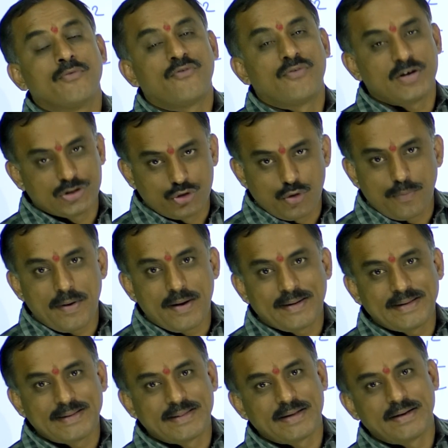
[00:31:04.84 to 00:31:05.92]
first part
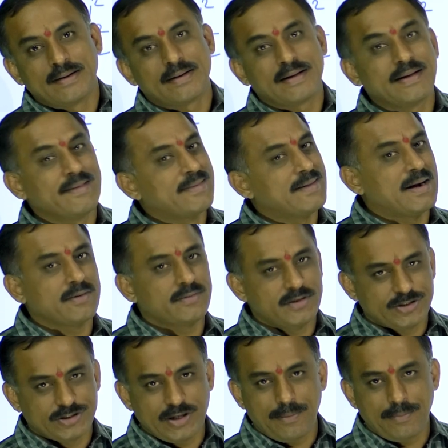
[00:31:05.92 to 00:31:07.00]
is it is not
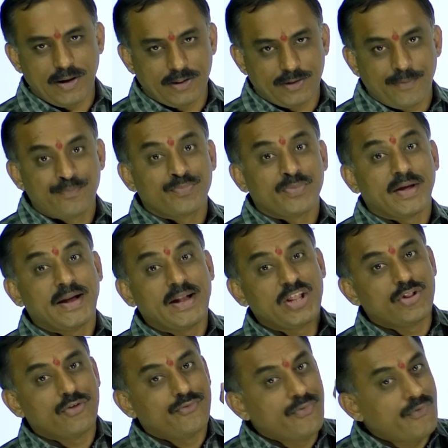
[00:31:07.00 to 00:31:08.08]
16 plus, it
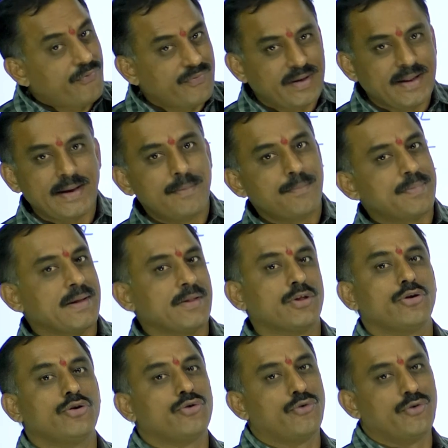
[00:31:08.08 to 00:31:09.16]
is a 15 plus
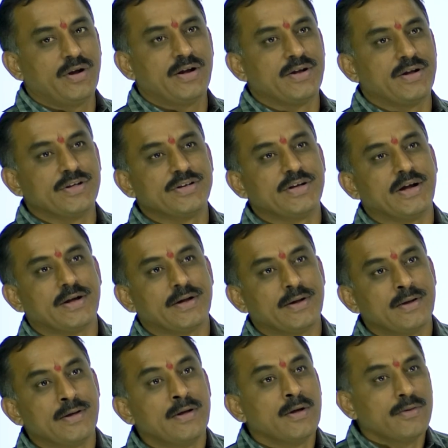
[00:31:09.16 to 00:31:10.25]
a unit digit.
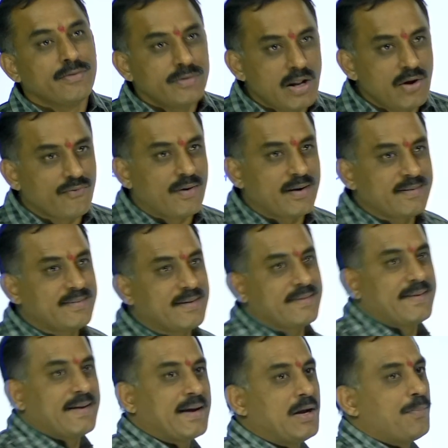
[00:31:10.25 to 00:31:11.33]
Then what is the
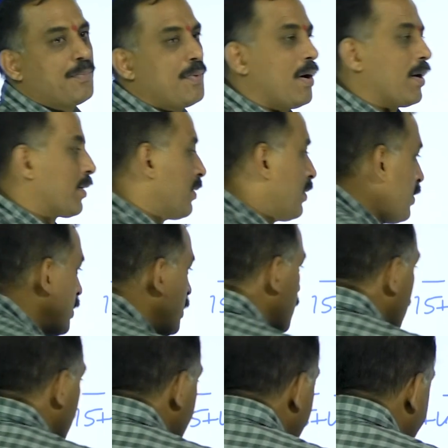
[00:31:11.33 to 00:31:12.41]
second part?
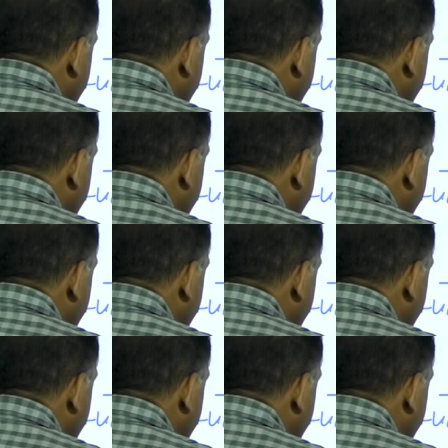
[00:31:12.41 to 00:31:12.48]
The